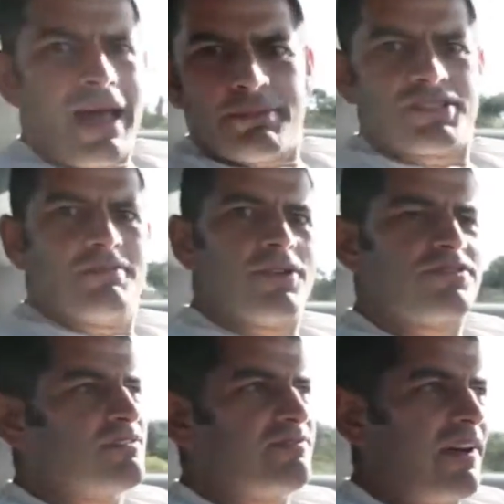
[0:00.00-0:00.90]
perhaps the
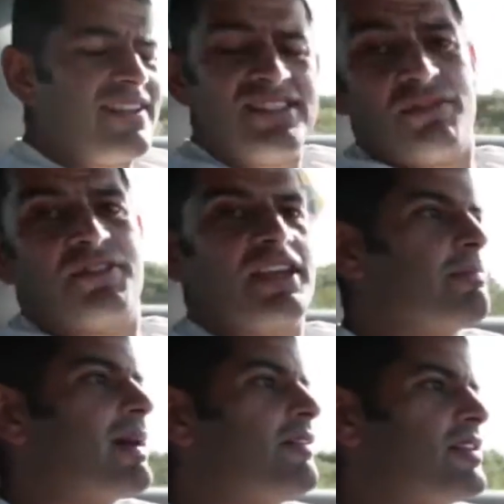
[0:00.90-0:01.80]
most divisive thing
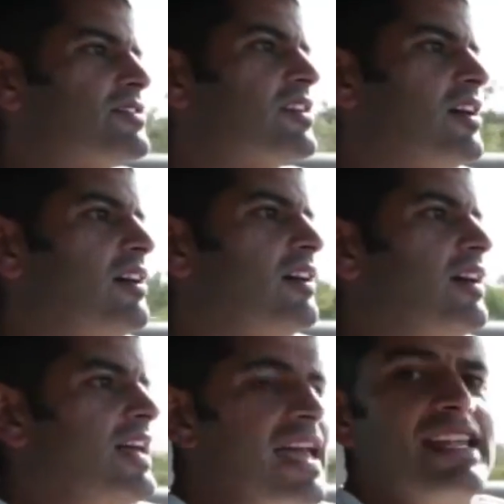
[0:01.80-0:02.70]
about this car
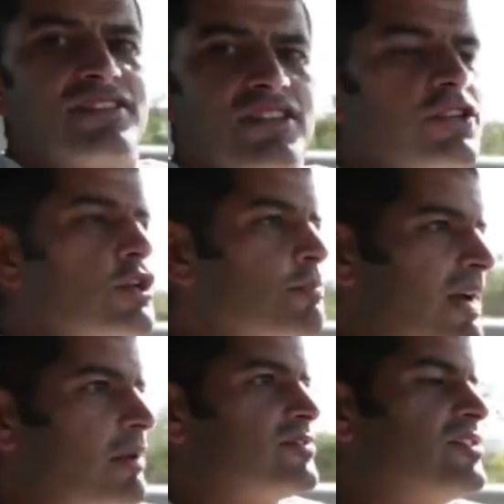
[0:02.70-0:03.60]
is the new
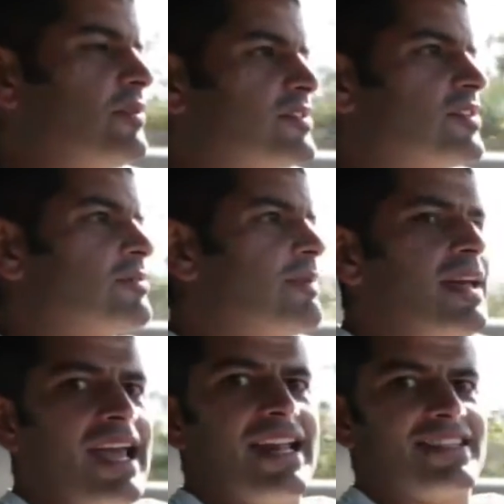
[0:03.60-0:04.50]
power steering system.
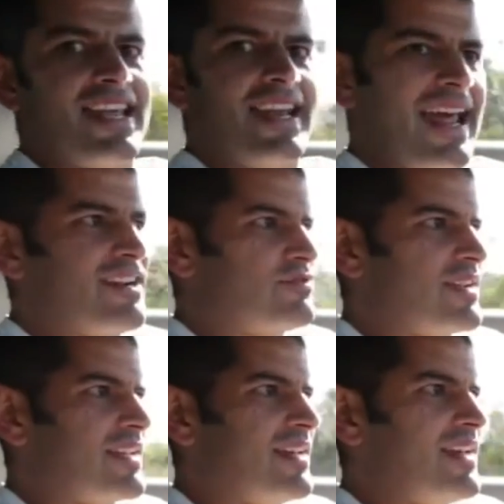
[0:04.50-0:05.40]
It's
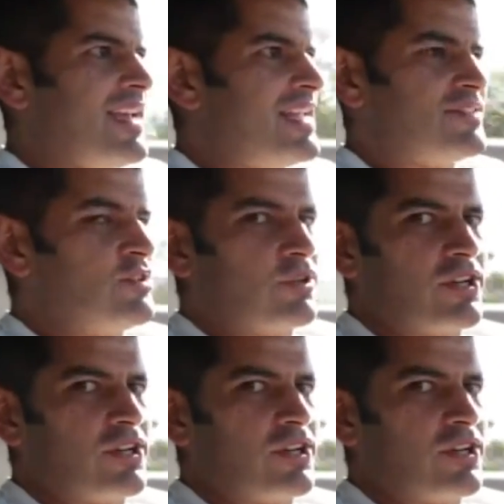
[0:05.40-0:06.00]
electric, it's not